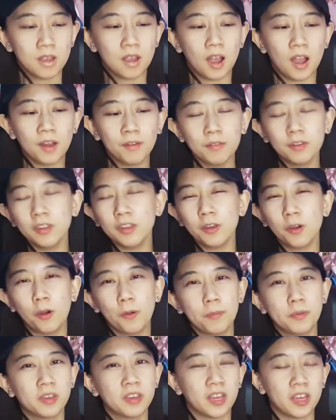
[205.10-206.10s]
I really
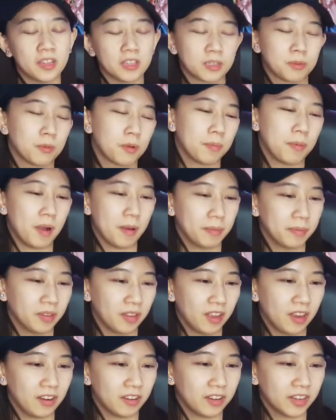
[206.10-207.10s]
hope he gains more
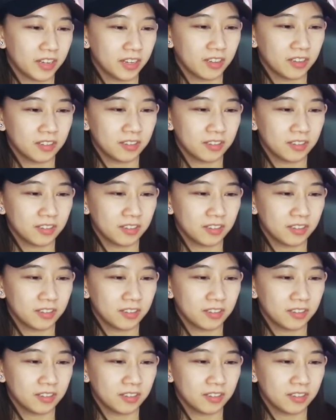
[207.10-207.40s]
popularity.